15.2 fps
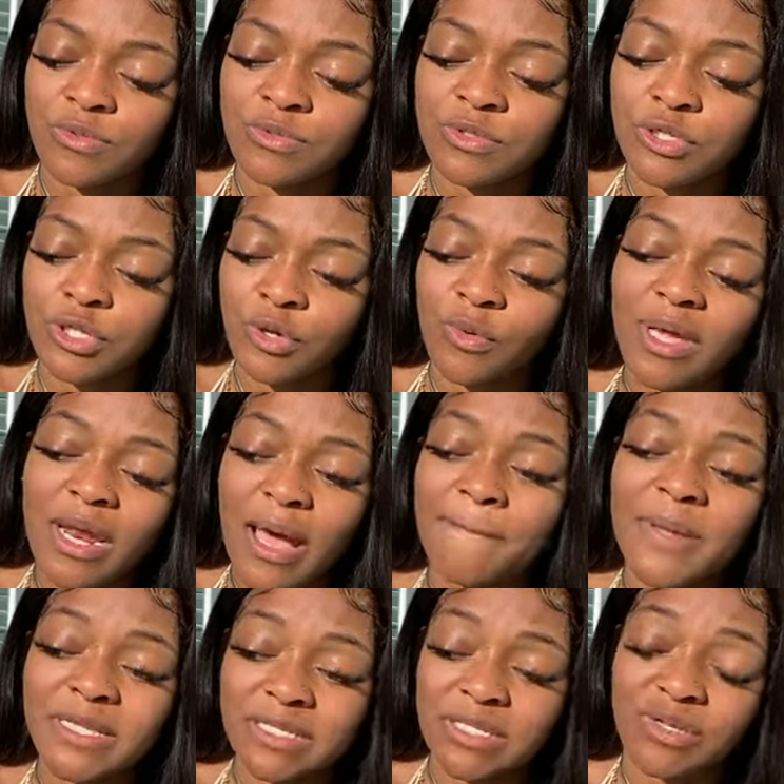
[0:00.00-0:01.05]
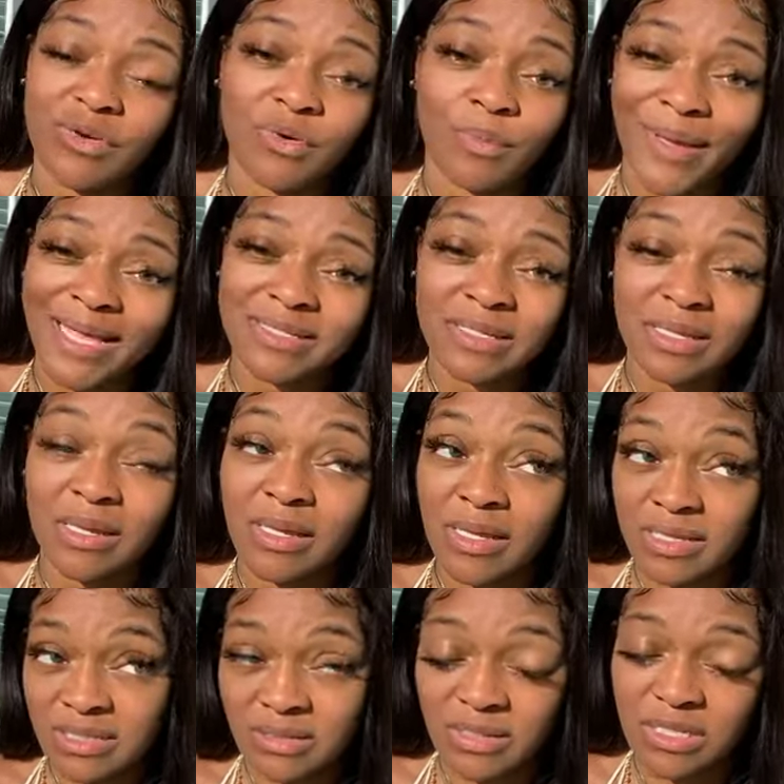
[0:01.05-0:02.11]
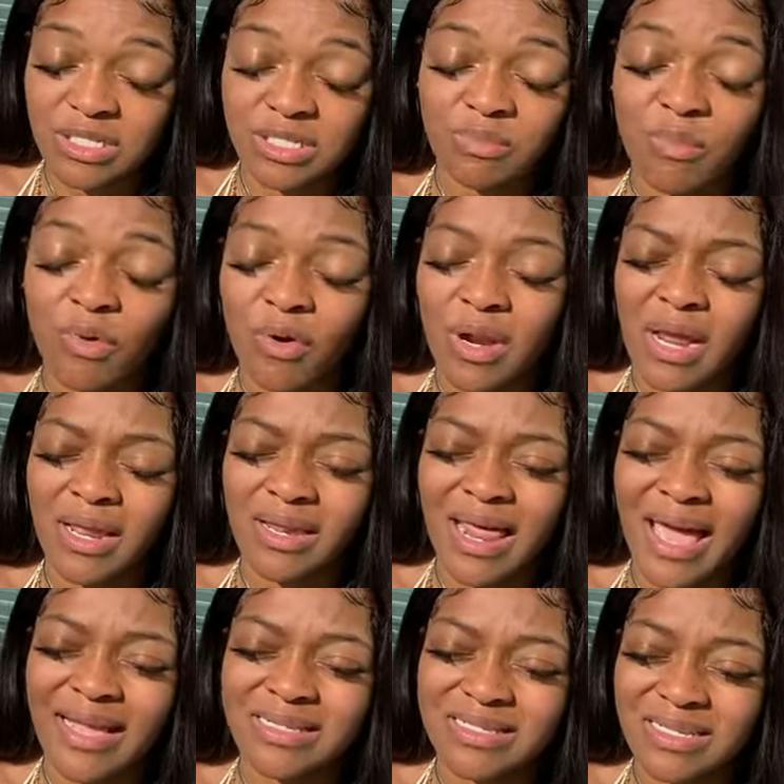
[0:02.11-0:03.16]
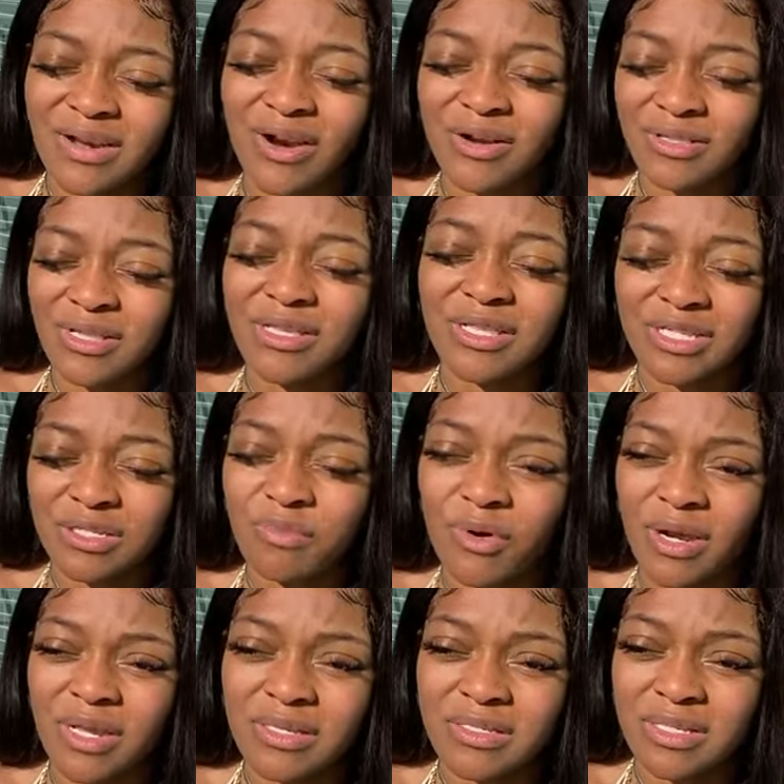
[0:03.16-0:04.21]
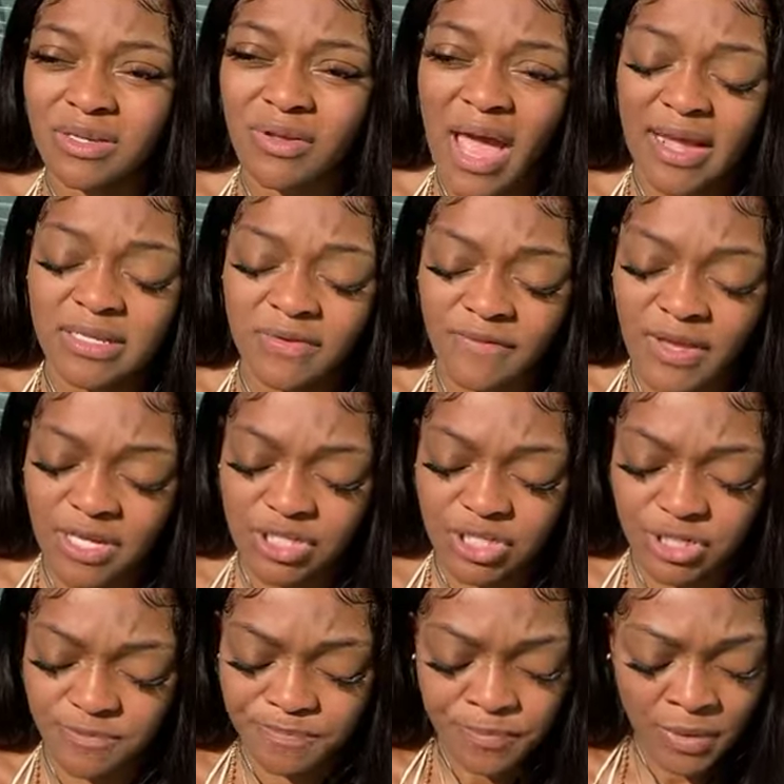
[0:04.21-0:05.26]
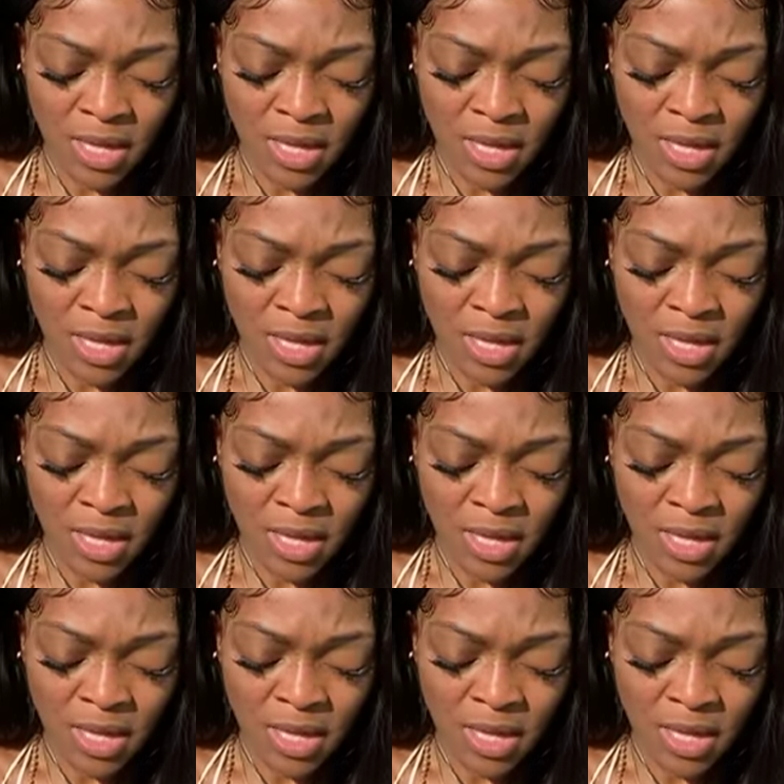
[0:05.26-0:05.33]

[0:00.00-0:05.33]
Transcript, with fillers: do it up until basically this morning, like to early this morning, till activation,